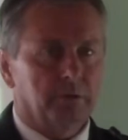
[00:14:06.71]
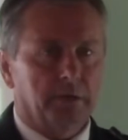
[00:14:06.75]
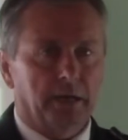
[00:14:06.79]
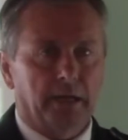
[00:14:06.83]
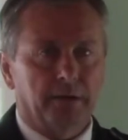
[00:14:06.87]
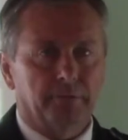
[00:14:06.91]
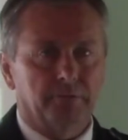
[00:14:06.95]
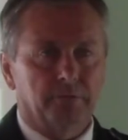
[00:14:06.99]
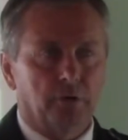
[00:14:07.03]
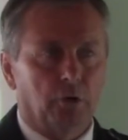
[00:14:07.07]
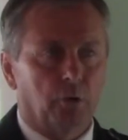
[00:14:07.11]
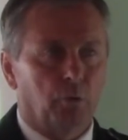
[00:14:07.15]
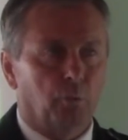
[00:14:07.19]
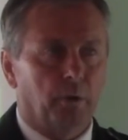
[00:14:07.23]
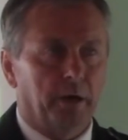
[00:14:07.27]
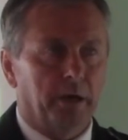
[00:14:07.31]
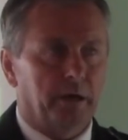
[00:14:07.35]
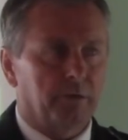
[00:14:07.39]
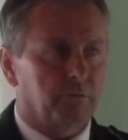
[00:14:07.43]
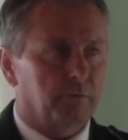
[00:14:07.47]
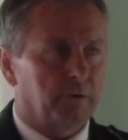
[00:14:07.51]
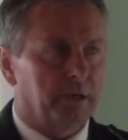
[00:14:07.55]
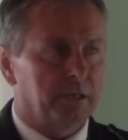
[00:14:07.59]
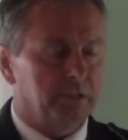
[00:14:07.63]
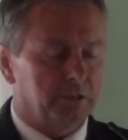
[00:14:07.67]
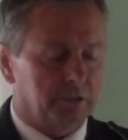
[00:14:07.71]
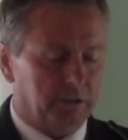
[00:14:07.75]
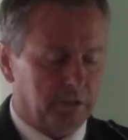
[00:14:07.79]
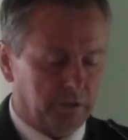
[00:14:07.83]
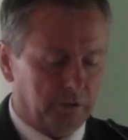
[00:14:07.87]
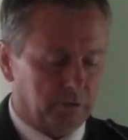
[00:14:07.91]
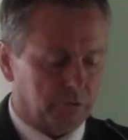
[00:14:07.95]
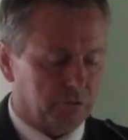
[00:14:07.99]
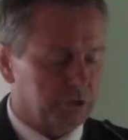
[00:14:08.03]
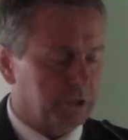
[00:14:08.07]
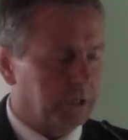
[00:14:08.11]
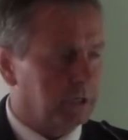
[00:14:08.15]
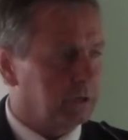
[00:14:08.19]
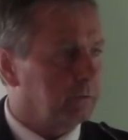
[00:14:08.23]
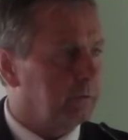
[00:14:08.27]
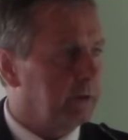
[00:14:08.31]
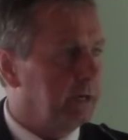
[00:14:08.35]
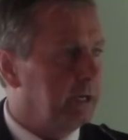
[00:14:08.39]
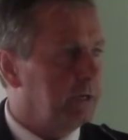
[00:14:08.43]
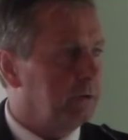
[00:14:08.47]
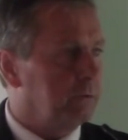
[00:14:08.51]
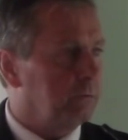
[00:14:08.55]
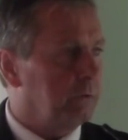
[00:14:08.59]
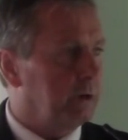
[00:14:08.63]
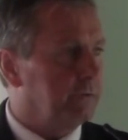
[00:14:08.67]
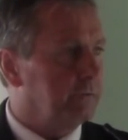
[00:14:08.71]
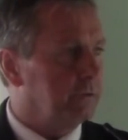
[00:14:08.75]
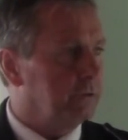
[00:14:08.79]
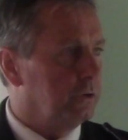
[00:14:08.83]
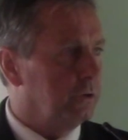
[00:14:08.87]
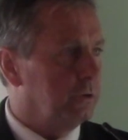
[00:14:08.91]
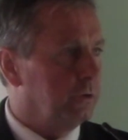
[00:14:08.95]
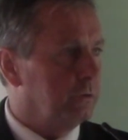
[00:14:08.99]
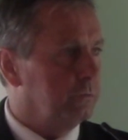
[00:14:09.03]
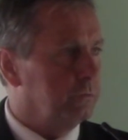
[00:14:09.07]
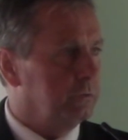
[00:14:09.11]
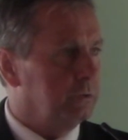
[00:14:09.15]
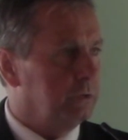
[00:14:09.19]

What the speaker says: They have no way of raising or generating revenue.